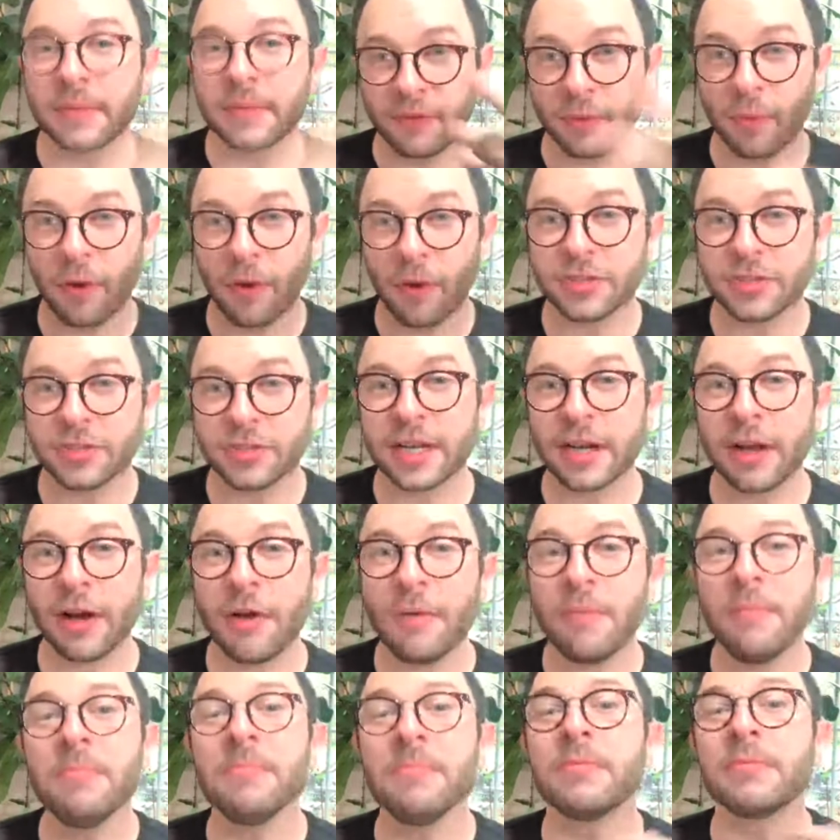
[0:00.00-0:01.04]
If you're watching at
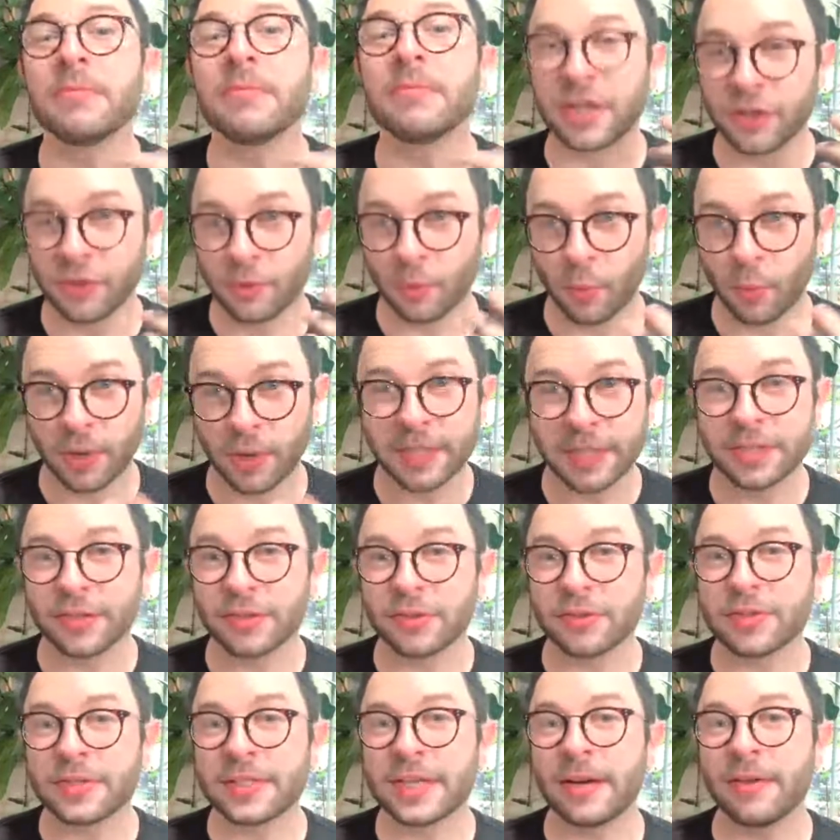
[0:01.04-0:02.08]
home and you're wanting to
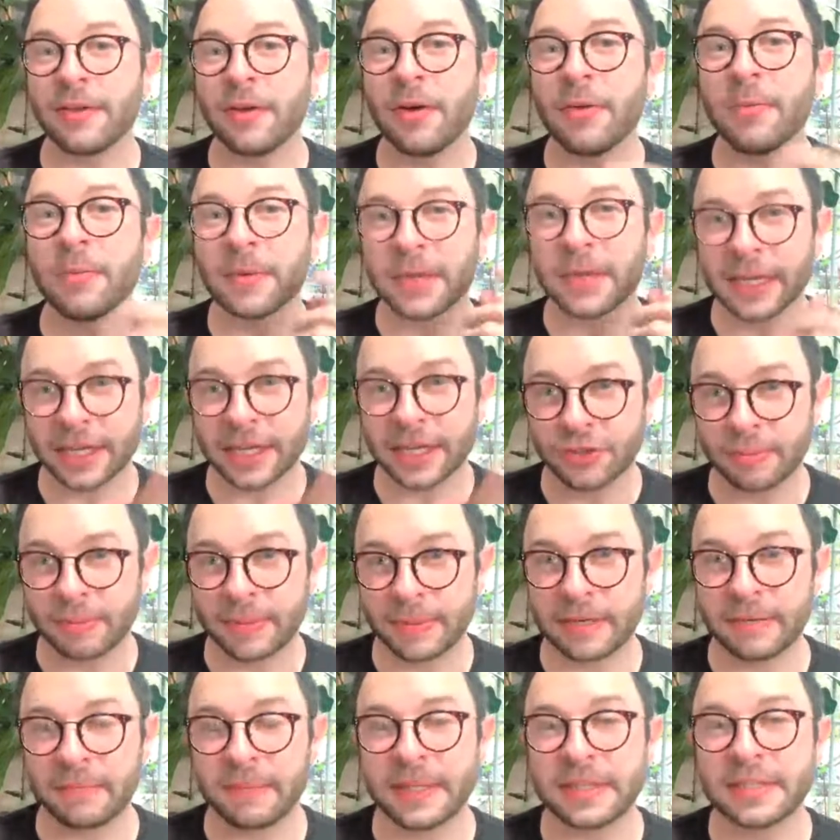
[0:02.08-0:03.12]
learn tarot, get your
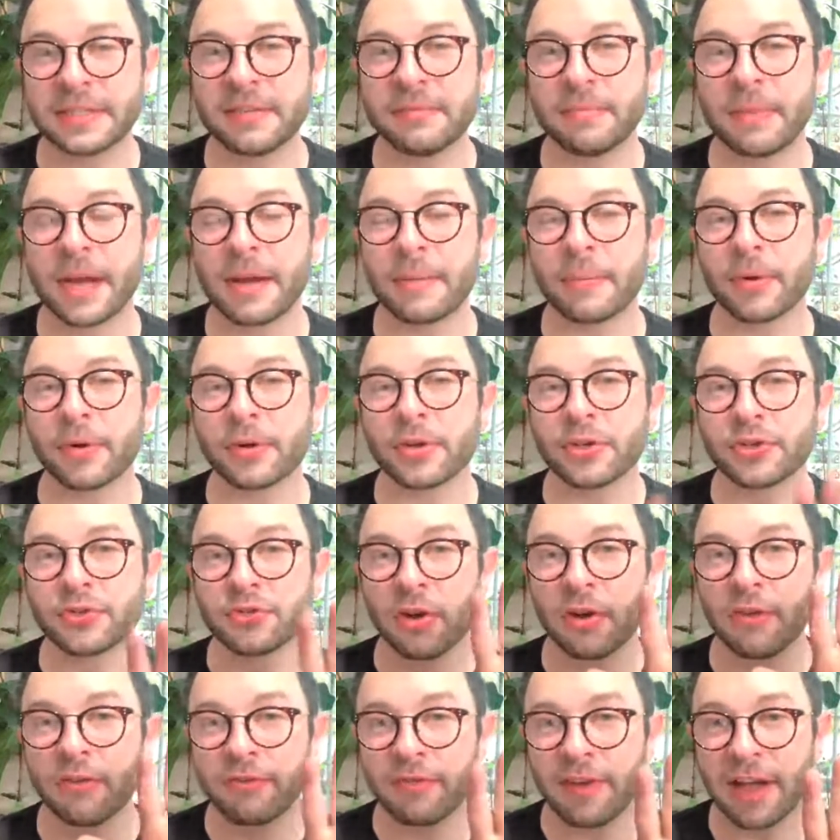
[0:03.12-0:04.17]
pen and piece of paper. You
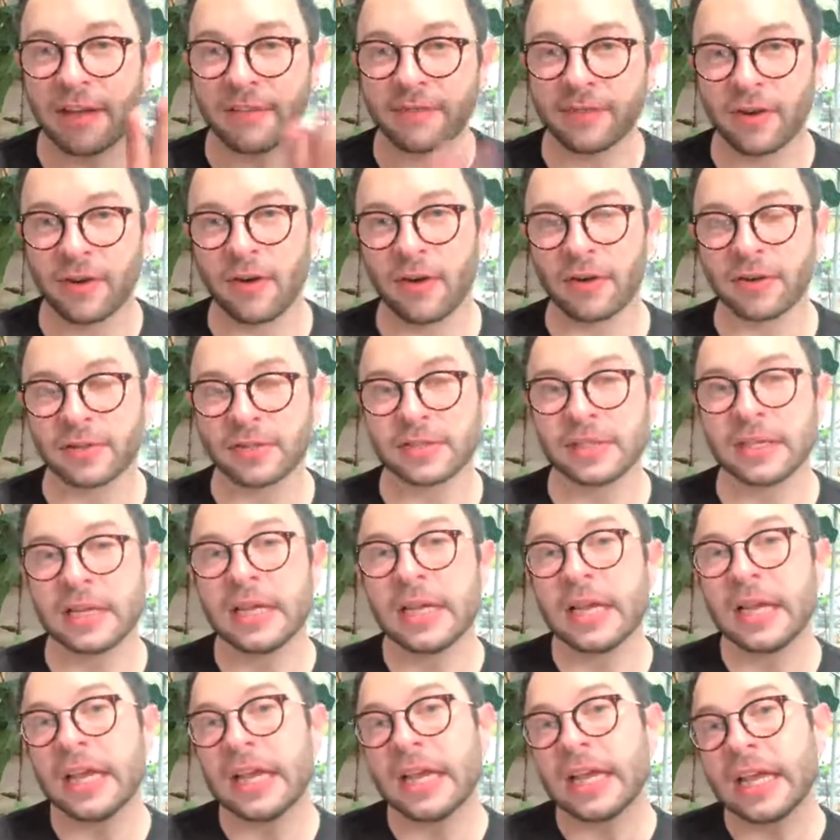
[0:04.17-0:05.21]
draw 5 cards.
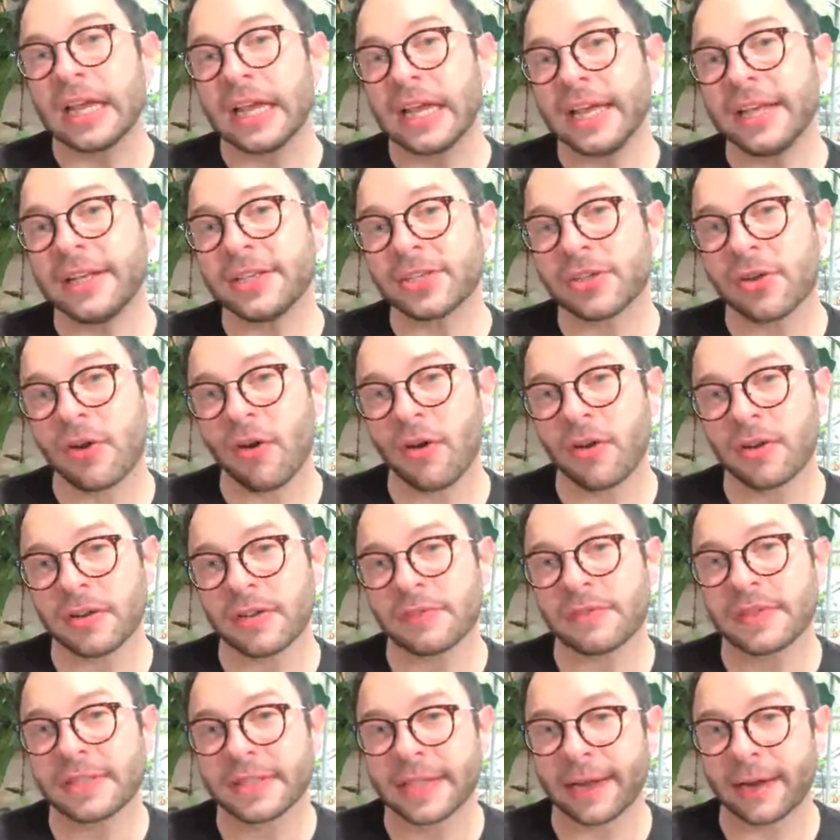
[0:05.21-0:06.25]
Each card
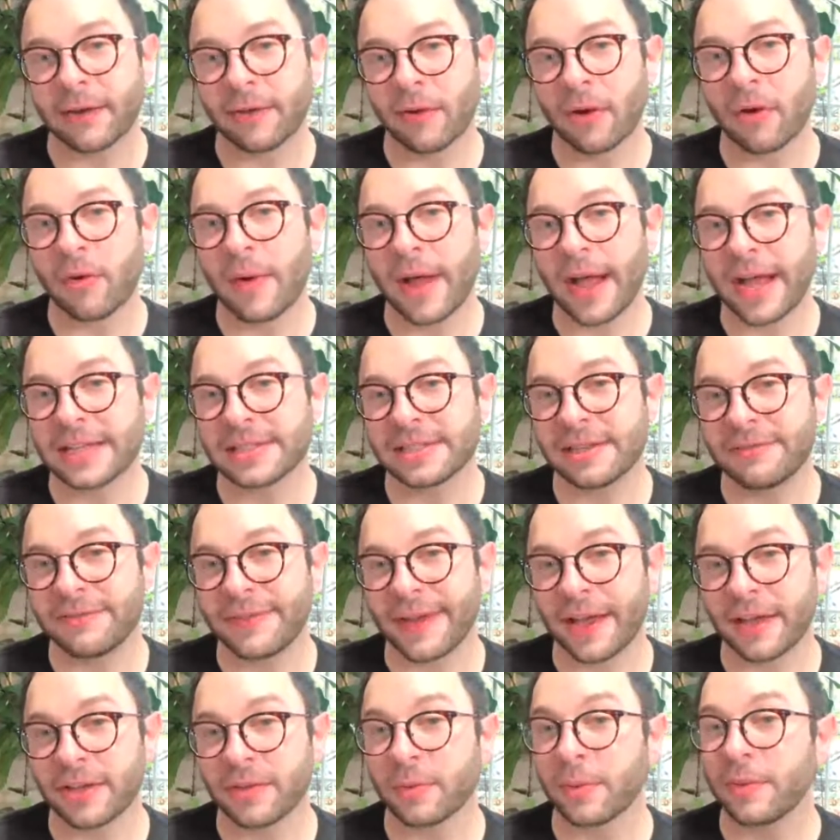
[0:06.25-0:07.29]
of the tarot has a
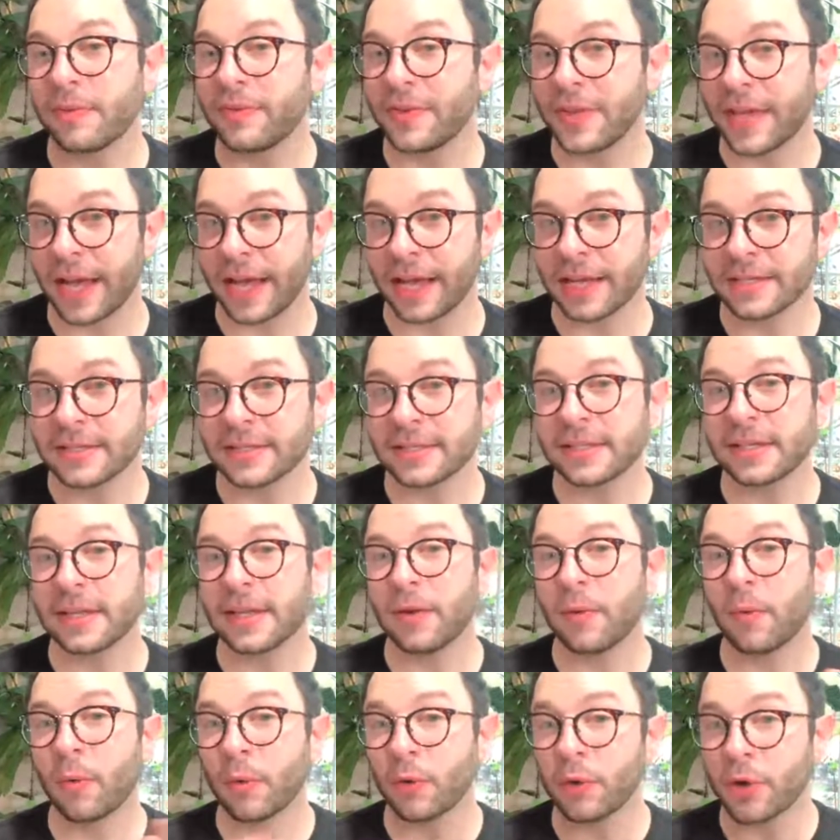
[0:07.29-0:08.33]
value of yes
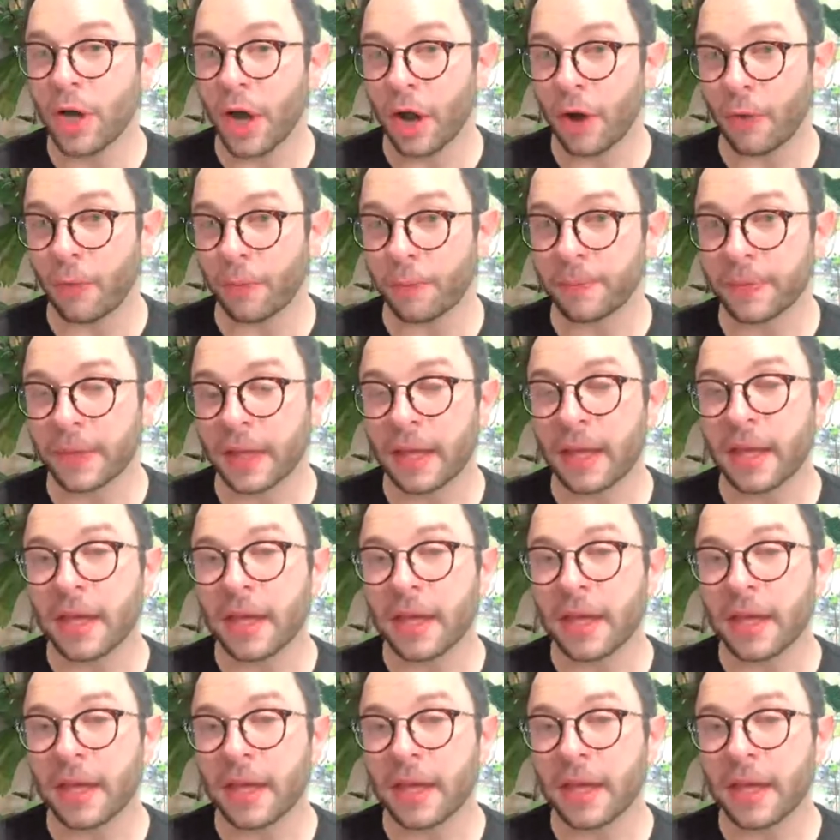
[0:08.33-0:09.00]
or no.